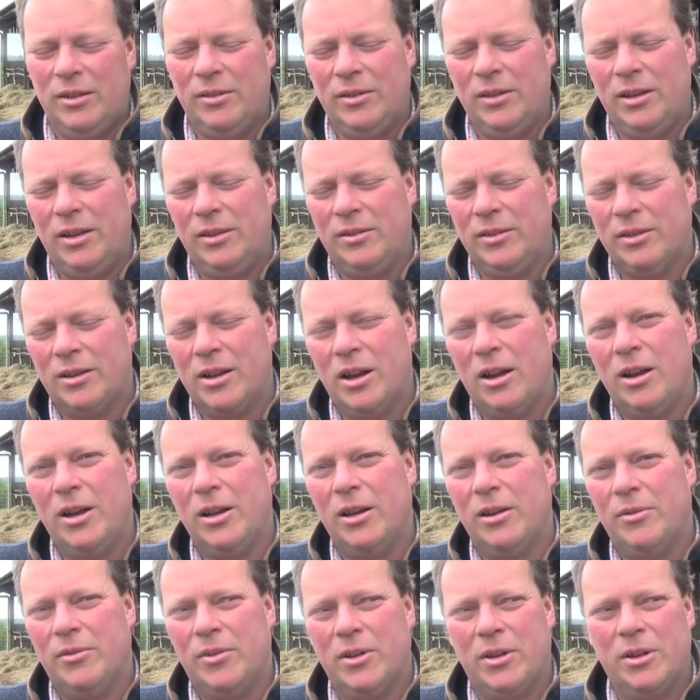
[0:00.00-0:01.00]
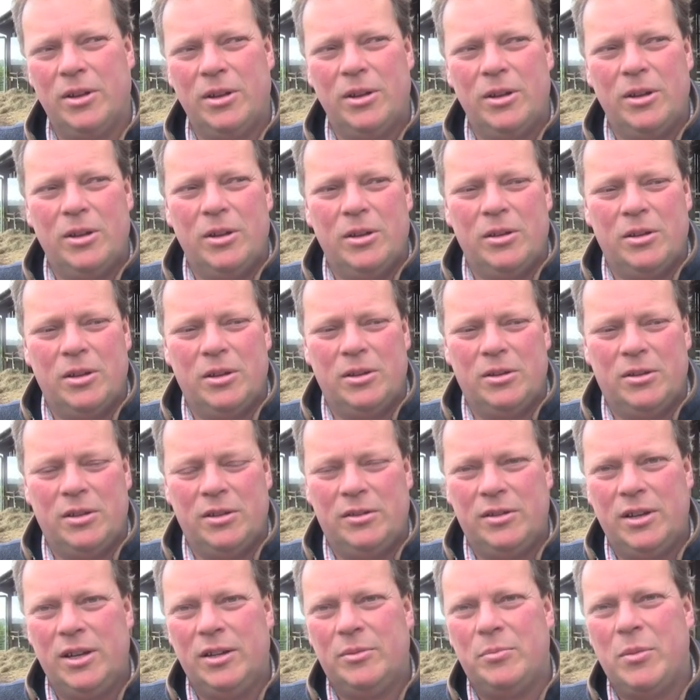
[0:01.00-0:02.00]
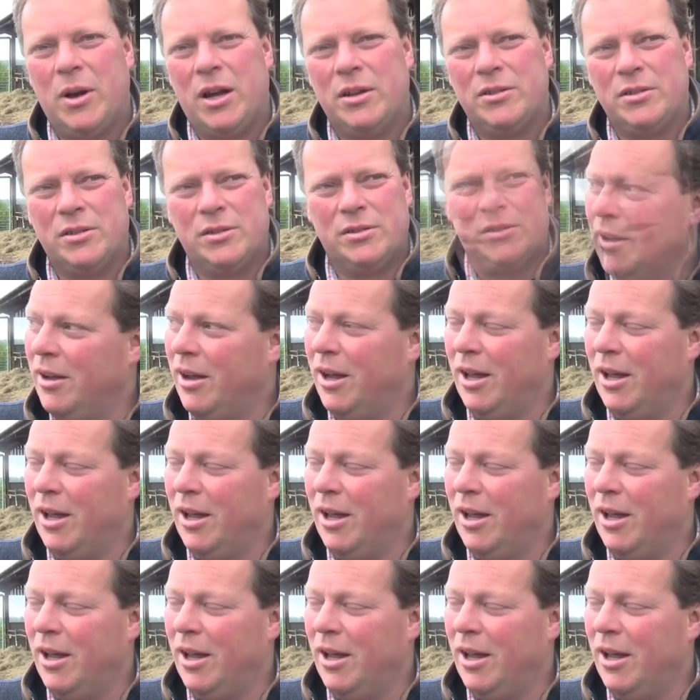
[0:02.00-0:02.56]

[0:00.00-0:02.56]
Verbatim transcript: is, is, the culling of the, the diseased badgers.